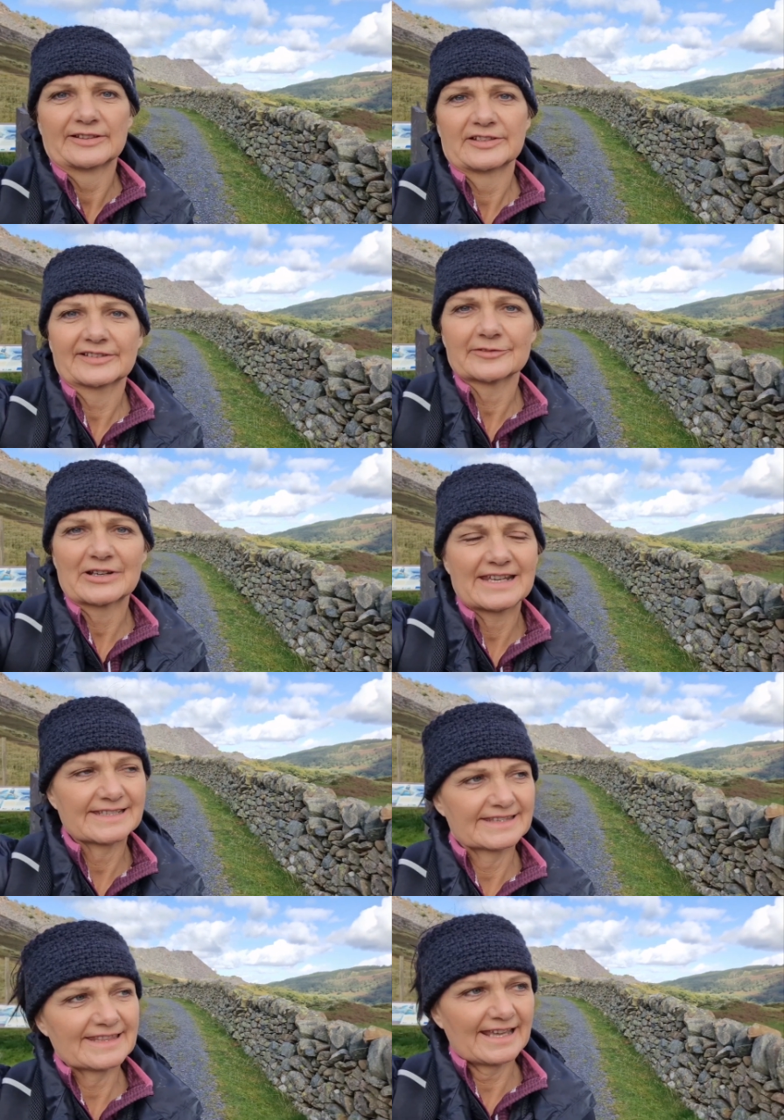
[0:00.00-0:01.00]
I was just
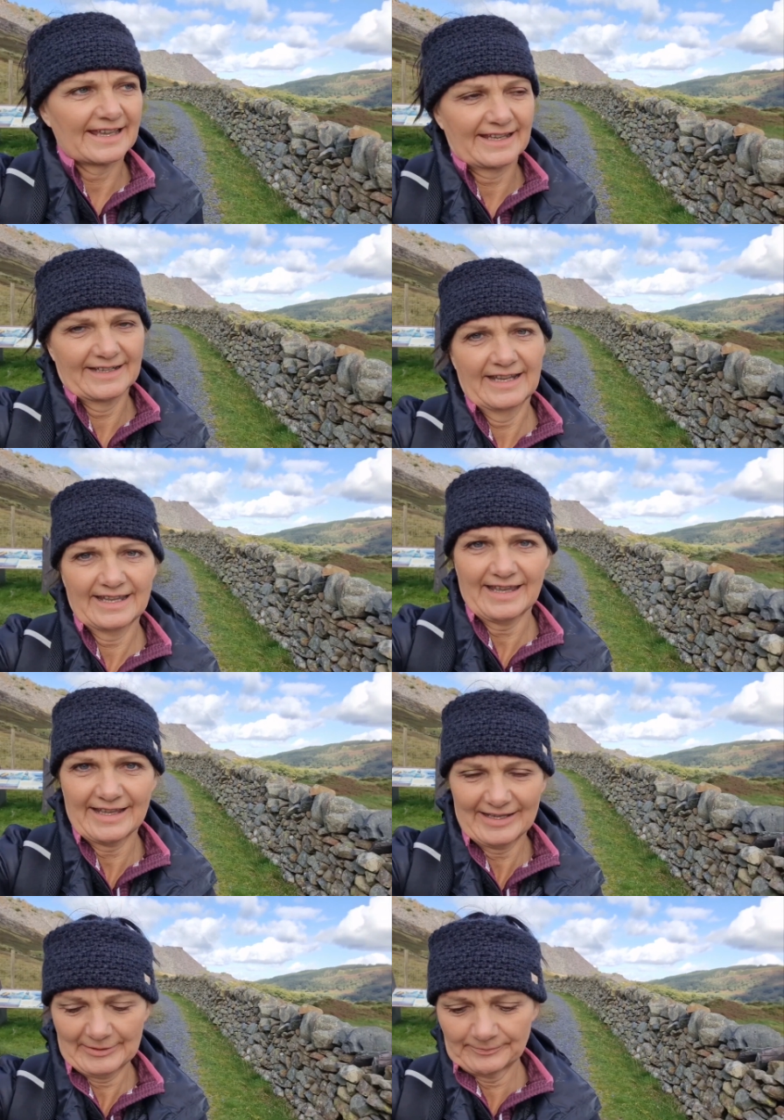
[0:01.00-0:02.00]
reading
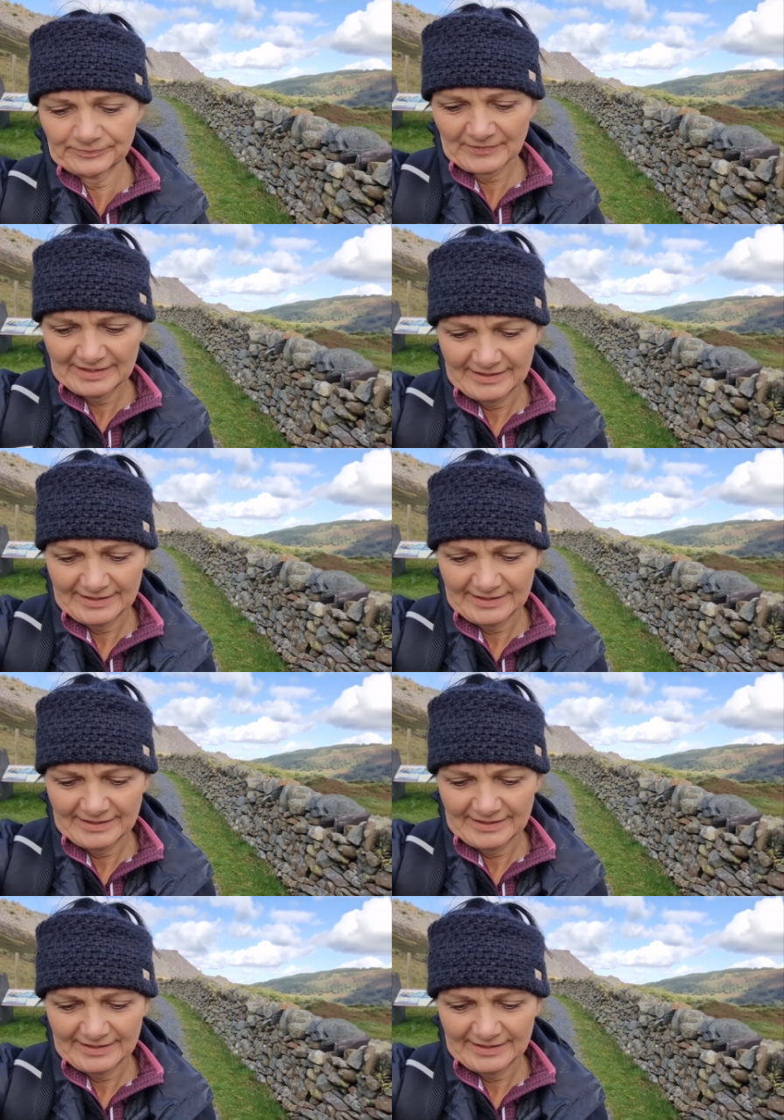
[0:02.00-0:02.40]
then,